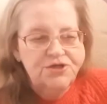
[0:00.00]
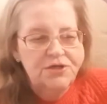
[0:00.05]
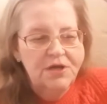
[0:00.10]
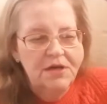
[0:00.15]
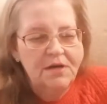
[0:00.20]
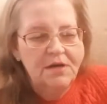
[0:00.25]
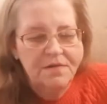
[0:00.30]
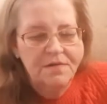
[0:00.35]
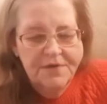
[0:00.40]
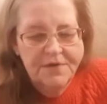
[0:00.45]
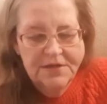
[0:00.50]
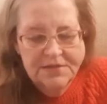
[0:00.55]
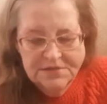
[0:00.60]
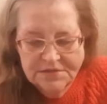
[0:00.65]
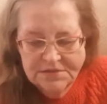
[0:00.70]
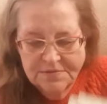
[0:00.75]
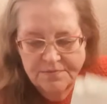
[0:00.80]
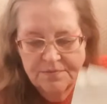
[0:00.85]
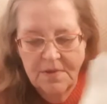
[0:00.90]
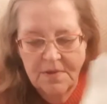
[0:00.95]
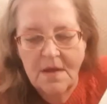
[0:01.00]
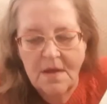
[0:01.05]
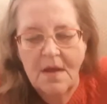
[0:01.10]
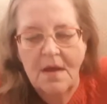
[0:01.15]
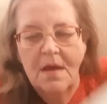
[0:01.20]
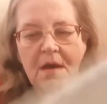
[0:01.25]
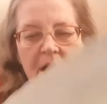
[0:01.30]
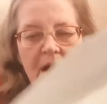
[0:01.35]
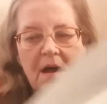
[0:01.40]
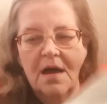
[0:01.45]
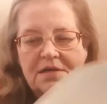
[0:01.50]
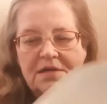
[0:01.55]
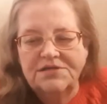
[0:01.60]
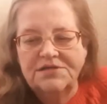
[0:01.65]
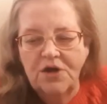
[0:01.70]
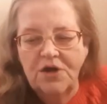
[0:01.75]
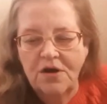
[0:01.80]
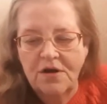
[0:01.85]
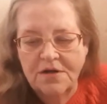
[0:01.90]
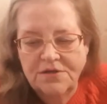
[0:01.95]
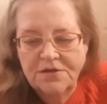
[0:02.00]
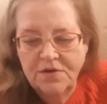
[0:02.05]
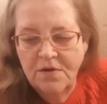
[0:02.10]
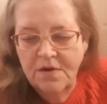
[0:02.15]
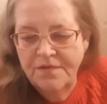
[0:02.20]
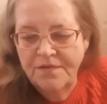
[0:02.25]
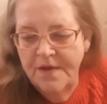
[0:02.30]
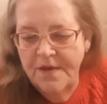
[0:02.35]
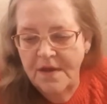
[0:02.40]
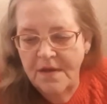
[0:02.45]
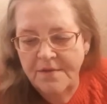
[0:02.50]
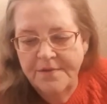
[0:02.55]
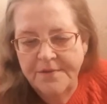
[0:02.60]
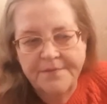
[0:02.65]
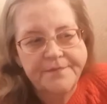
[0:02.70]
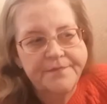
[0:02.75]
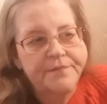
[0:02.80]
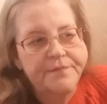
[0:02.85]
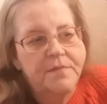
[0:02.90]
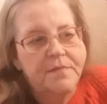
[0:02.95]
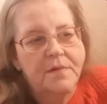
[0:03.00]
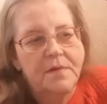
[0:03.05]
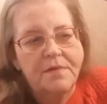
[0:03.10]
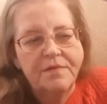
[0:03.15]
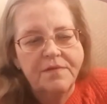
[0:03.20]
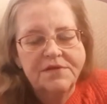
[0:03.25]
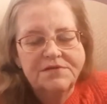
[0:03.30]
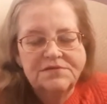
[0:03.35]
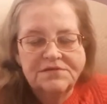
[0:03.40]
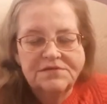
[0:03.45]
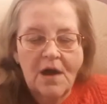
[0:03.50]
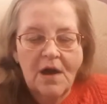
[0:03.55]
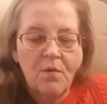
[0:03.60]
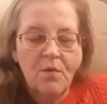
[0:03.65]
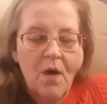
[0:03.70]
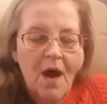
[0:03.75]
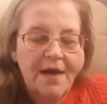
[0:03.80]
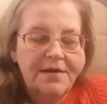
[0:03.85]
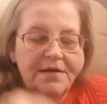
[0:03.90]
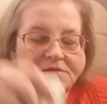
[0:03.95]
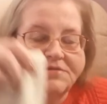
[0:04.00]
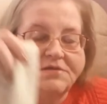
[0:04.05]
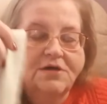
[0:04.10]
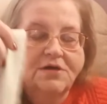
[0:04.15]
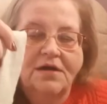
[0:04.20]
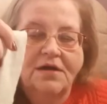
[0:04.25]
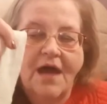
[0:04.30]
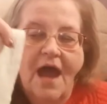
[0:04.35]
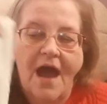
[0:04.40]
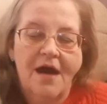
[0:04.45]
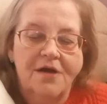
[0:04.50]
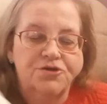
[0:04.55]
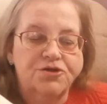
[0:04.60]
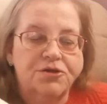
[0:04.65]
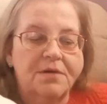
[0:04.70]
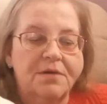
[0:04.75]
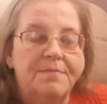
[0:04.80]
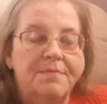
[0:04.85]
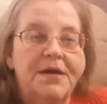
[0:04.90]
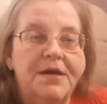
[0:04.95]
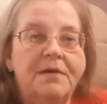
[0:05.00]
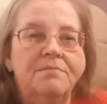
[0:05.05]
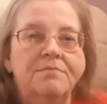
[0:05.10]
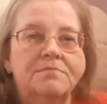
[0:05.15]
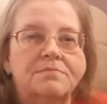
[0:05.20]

done on this. I started doing the, this is how wide it's going to actually be.